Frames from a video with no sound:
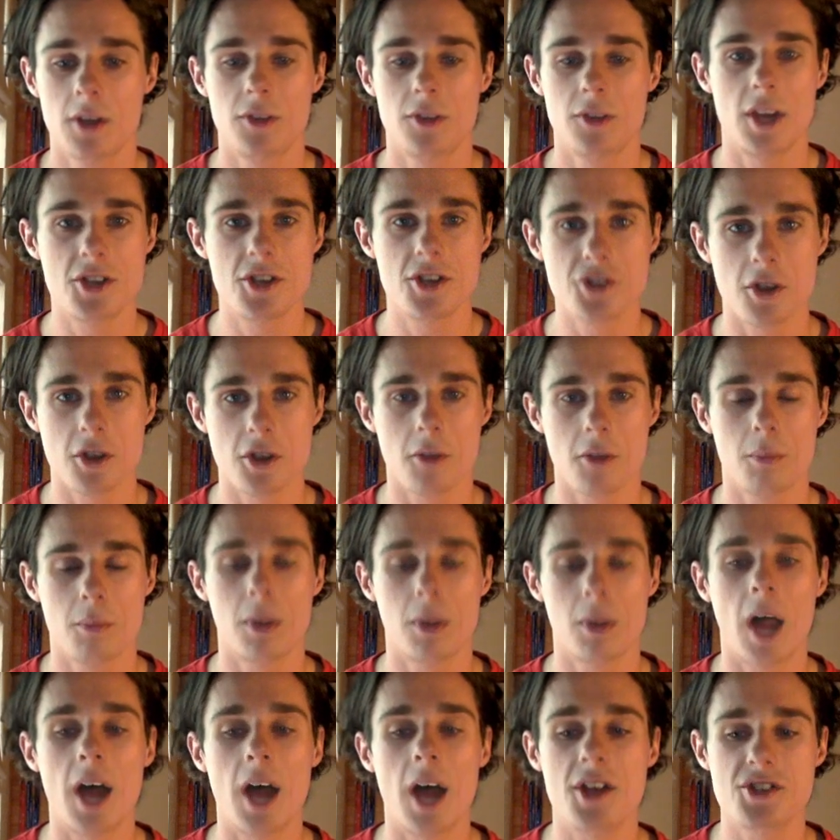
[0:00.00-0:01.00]
These are
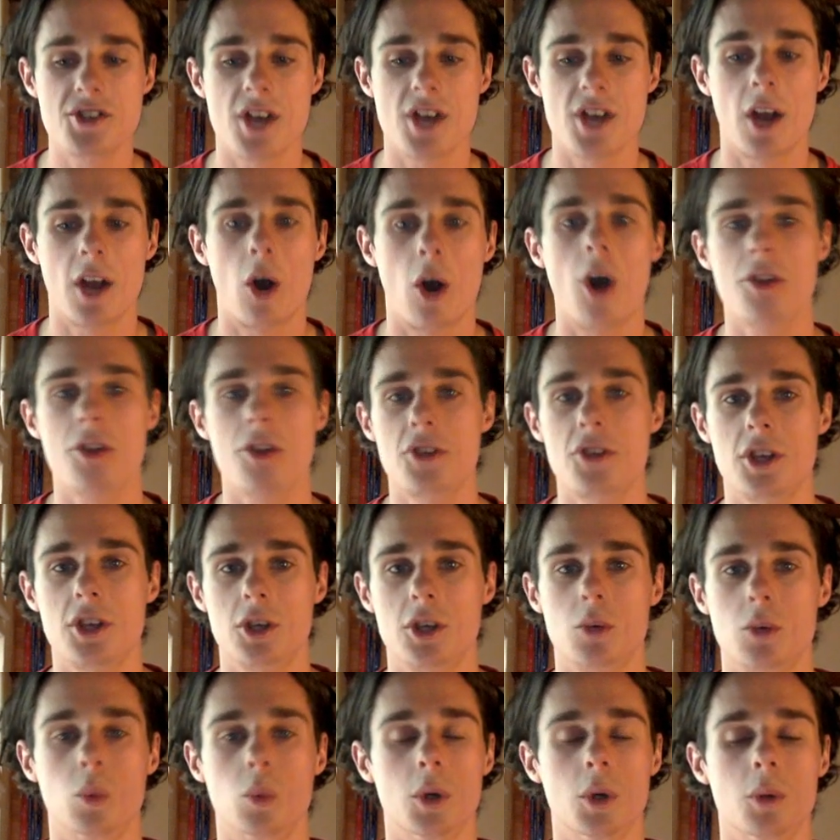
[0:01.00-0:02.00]
players that I
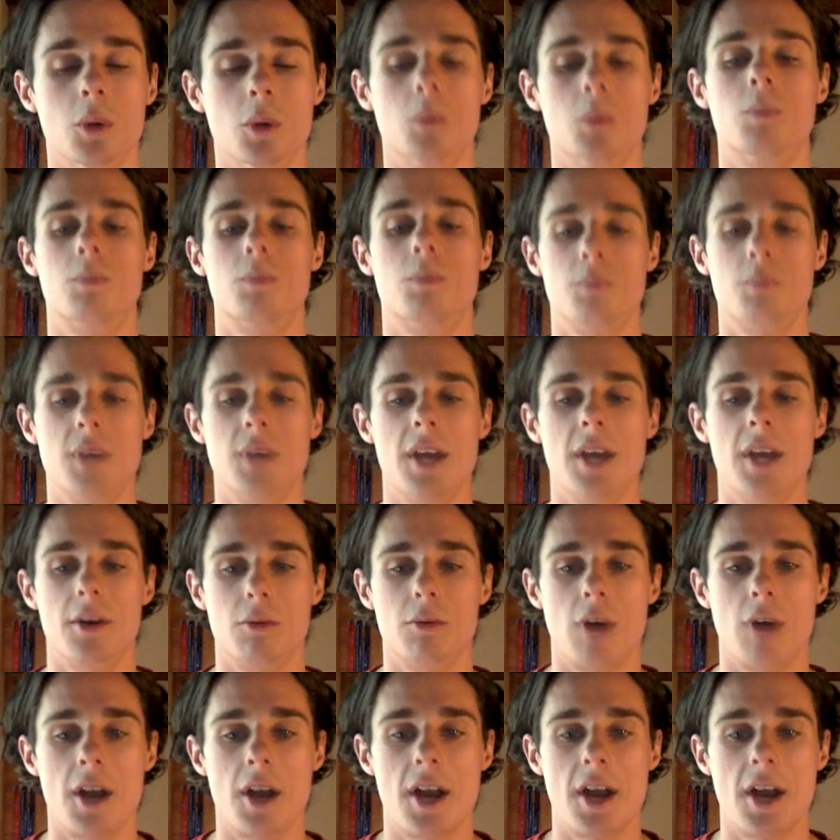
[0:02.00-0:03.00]
think will get a
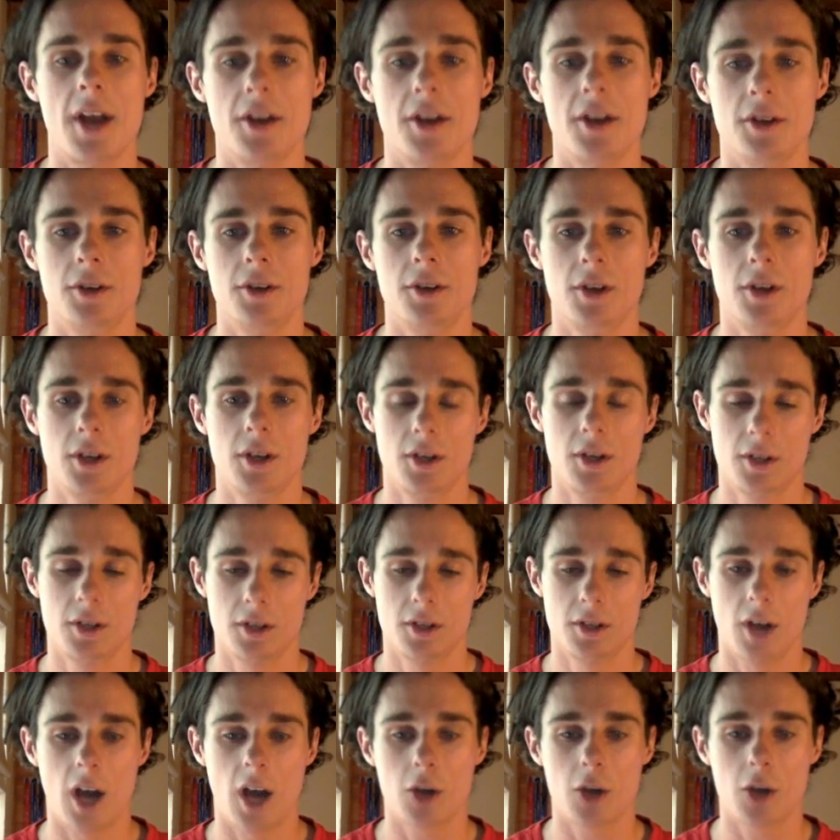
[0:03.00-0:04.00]
run at it
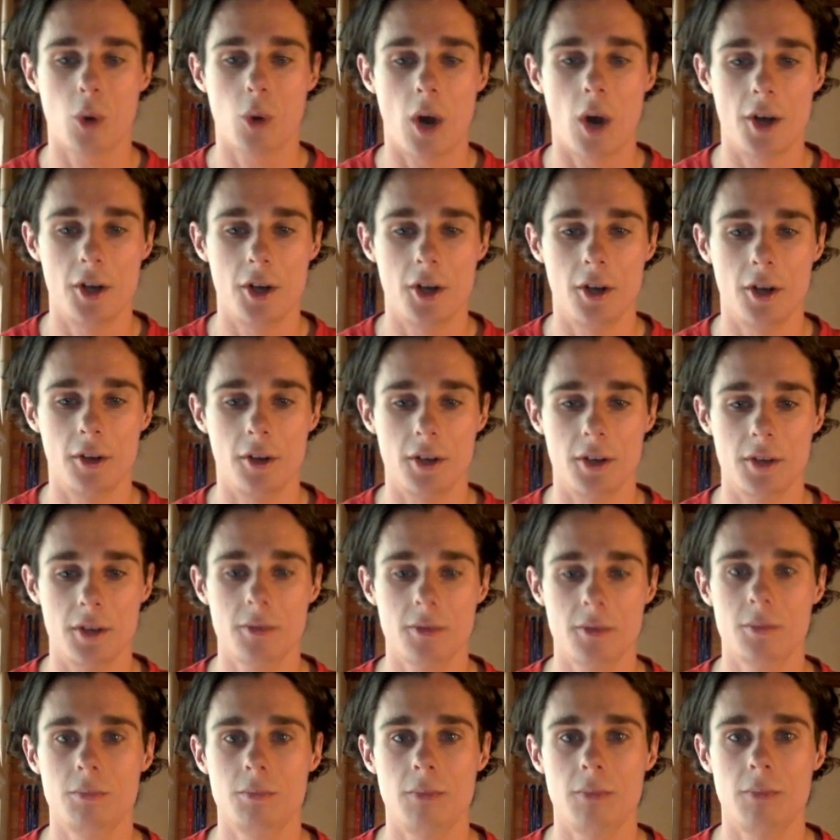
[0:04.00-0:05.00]
quite early,
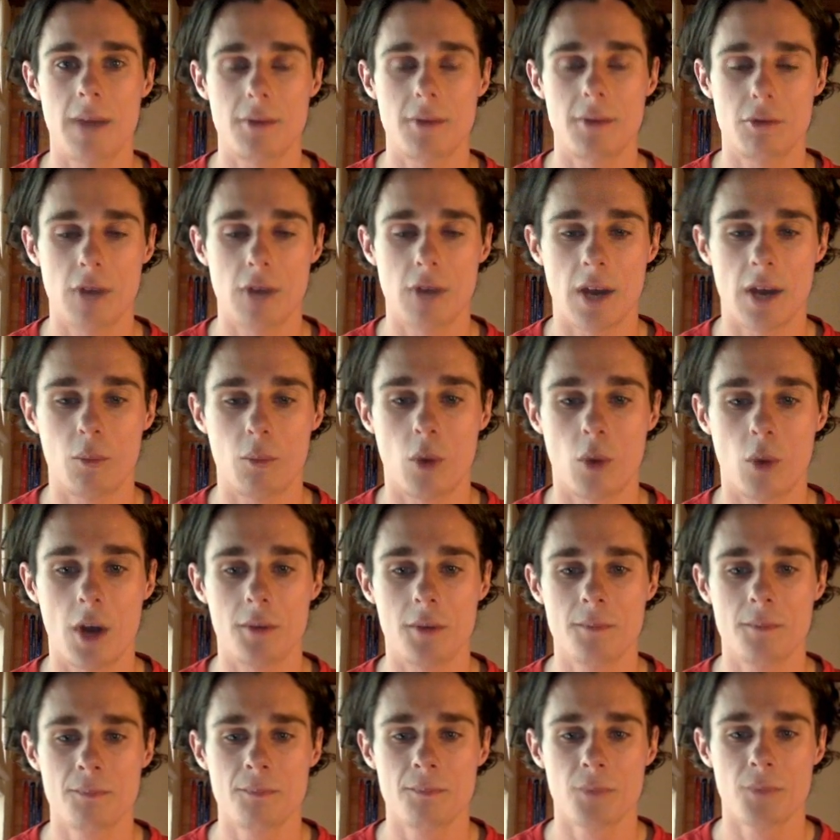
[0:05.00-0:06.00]
maybe round
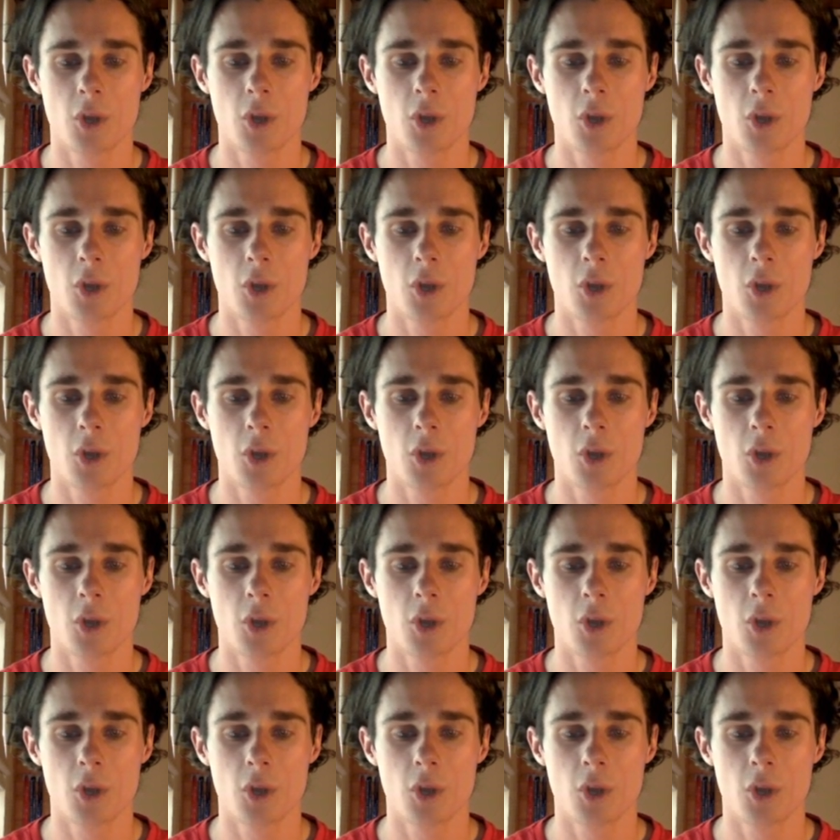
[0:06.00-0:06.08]
one.